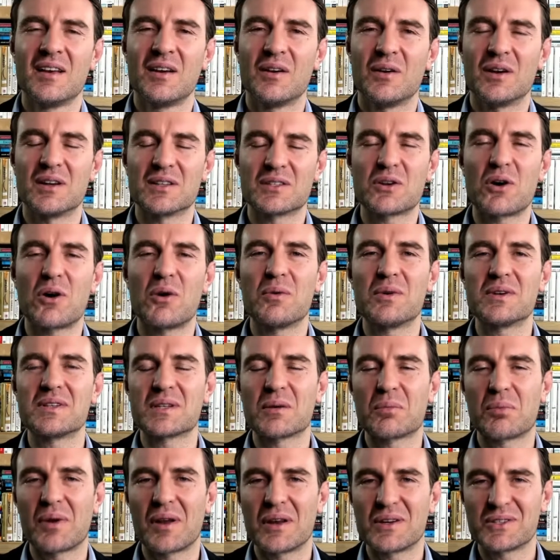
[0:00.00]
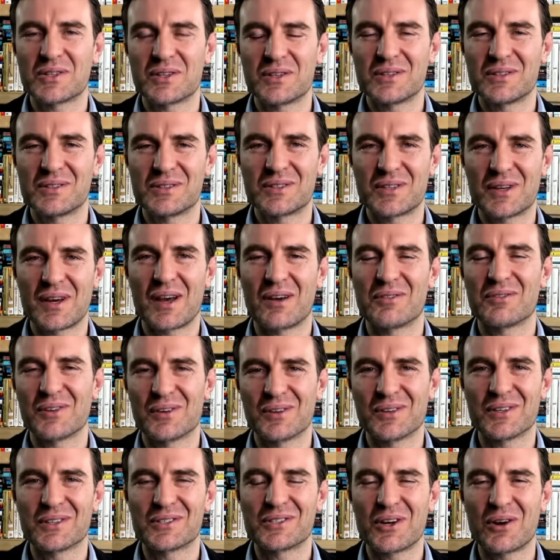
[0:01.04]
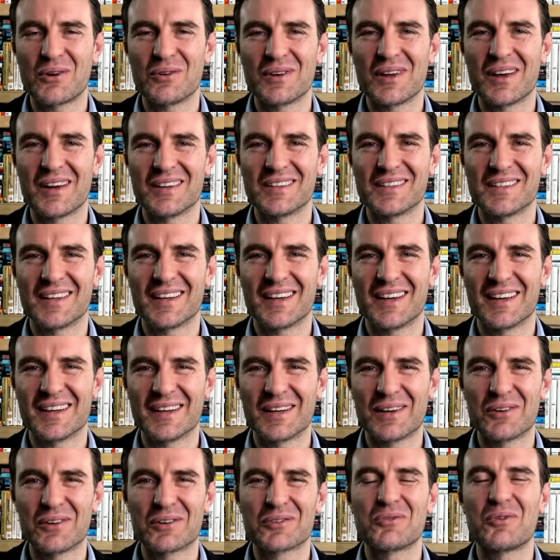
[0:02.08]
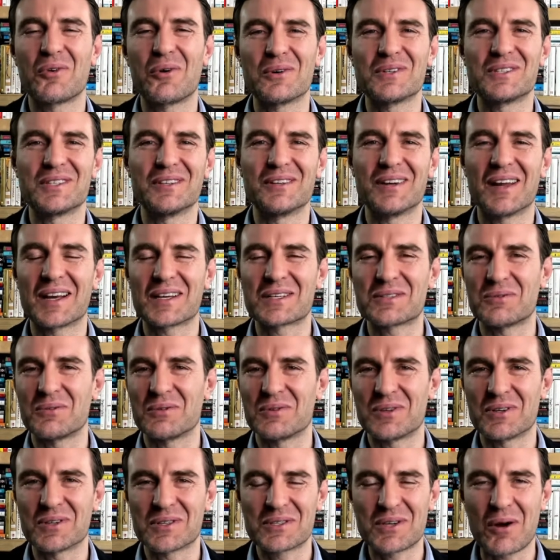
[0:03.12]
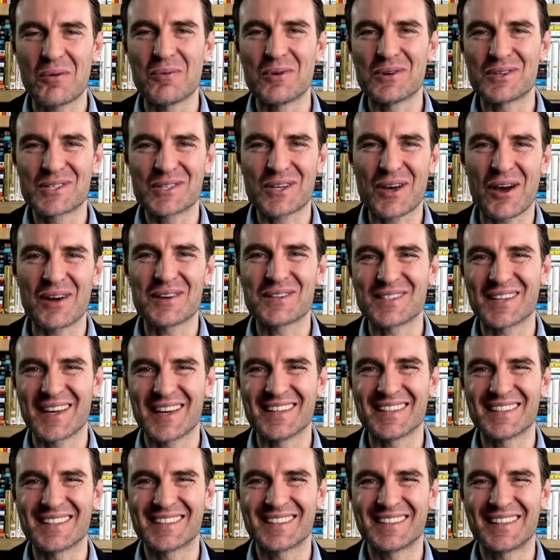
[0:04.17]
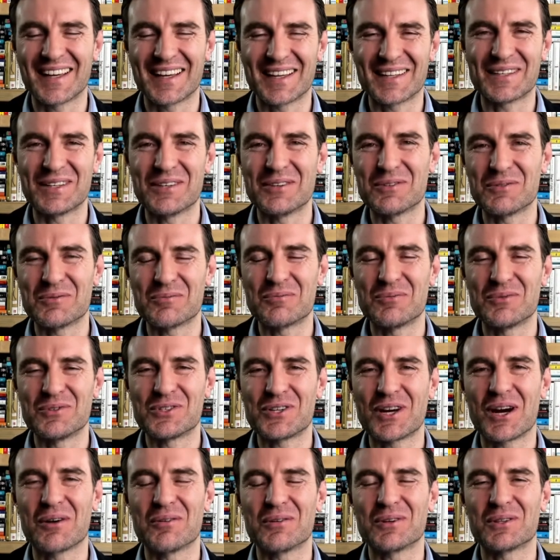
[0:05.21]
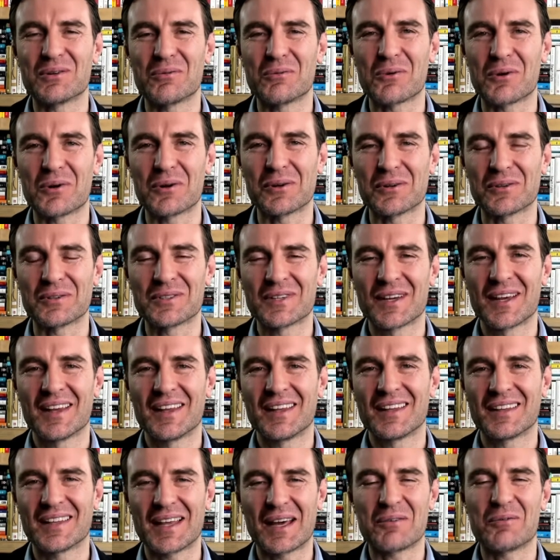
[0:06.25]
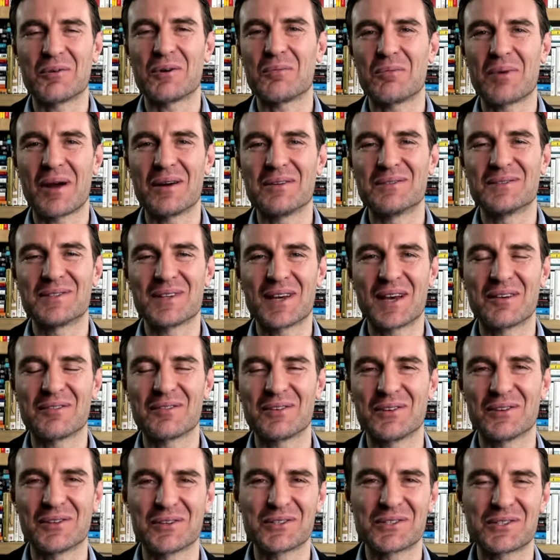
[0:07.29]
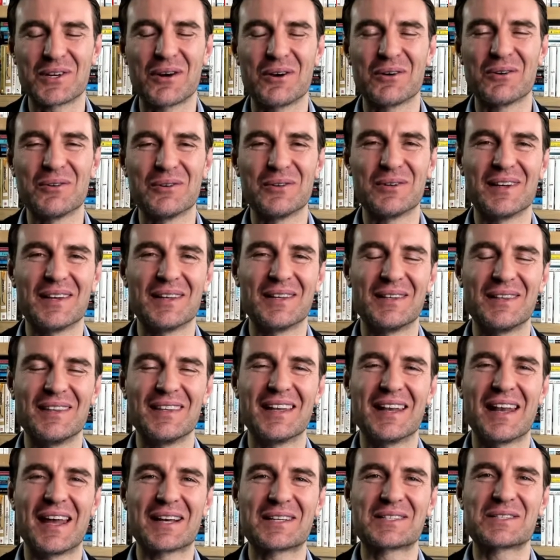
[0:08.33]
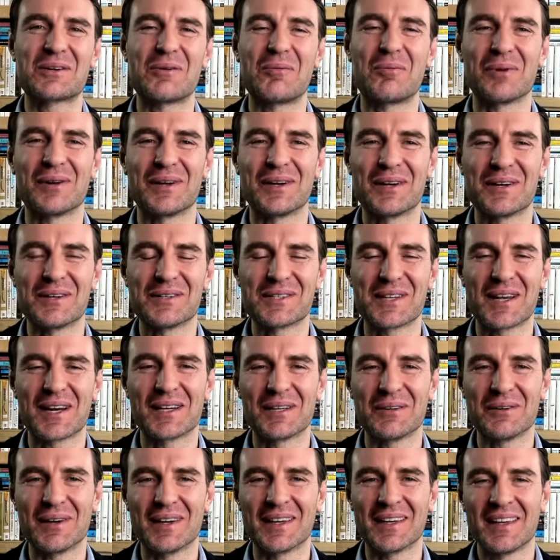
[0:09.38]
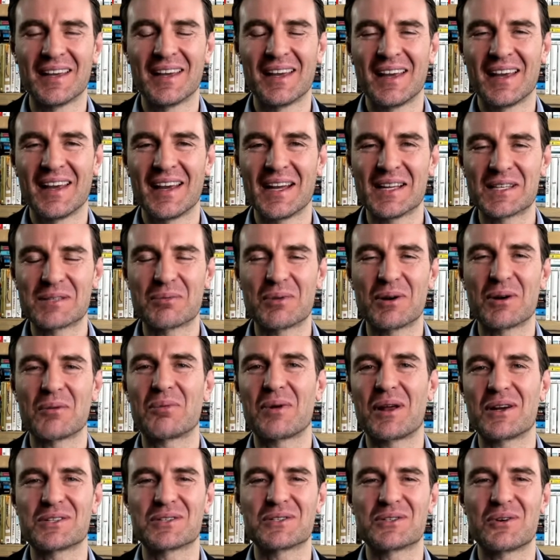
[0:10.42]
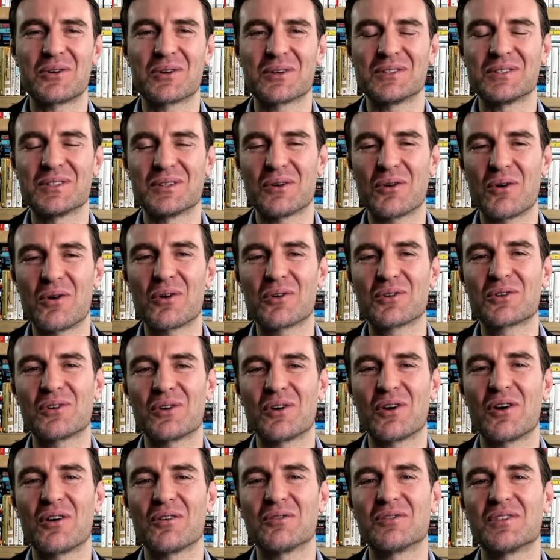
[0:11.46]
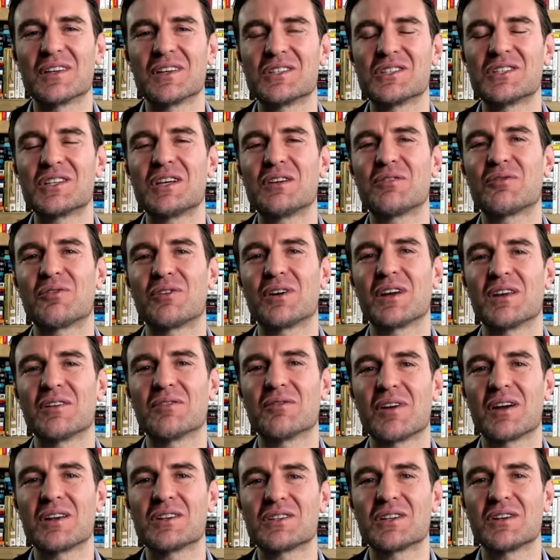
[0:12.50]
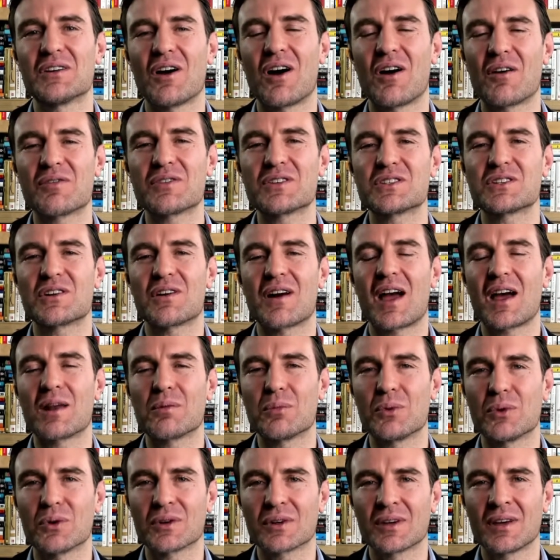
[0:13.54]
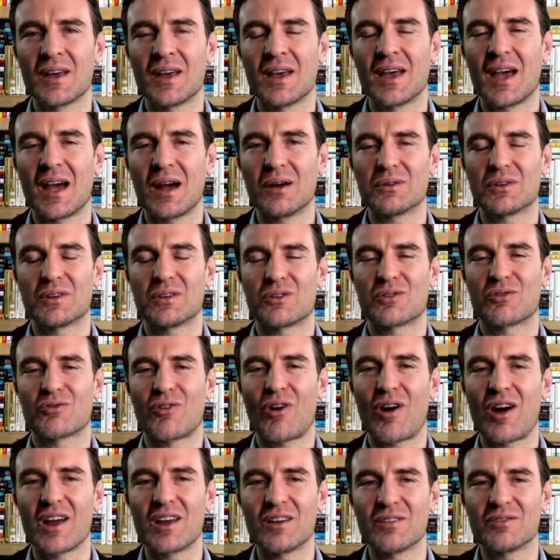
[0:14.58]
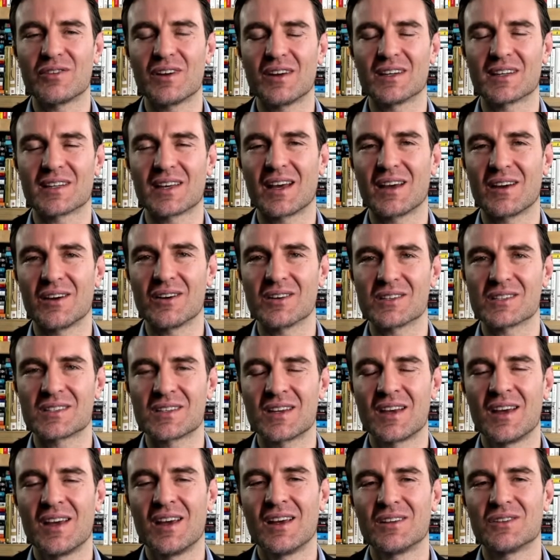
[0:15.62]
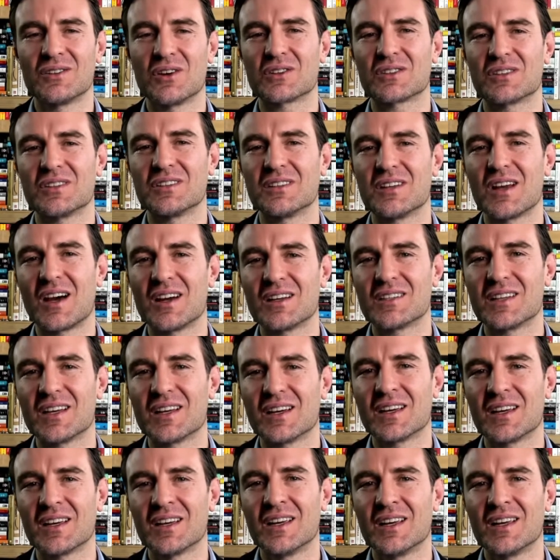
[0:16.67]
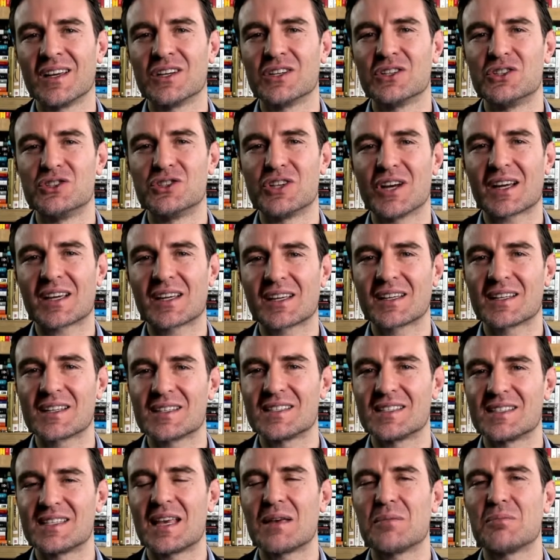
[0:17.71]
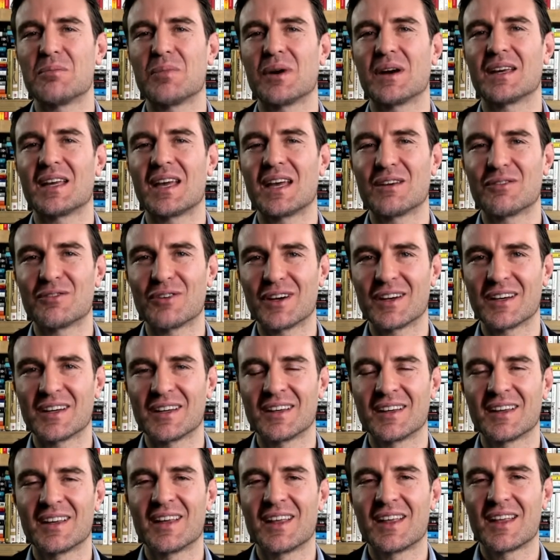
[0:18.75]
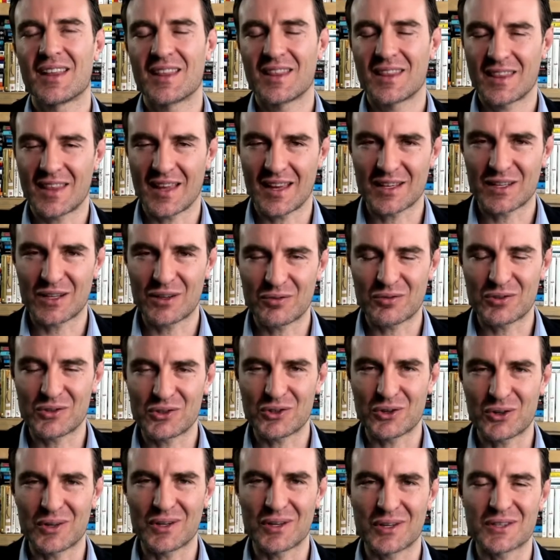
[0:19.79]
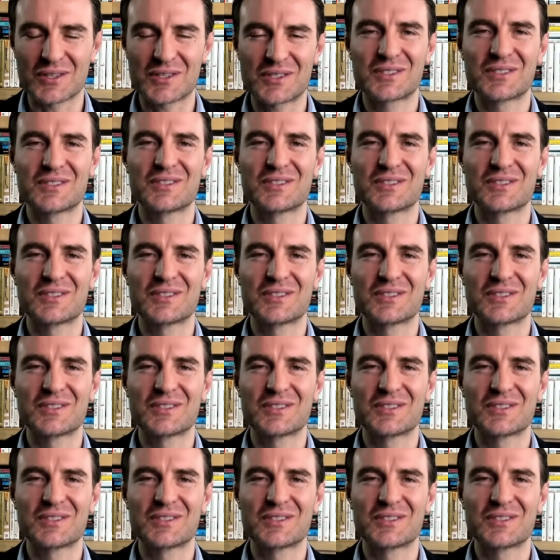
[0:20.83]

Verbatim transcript: Well, it's always a pleasure to have you on the show, Nadia, and I look forward to your next one. There's so much content that you share with the world that we're bound to have another show in the next couple of years anyway. It's been a pleasure talking to you, author of The Chief Reinvention Officer Handbook, How to Thrive in Chaos, Dr. Nadya Zhexembayeva. Thank you for joining us.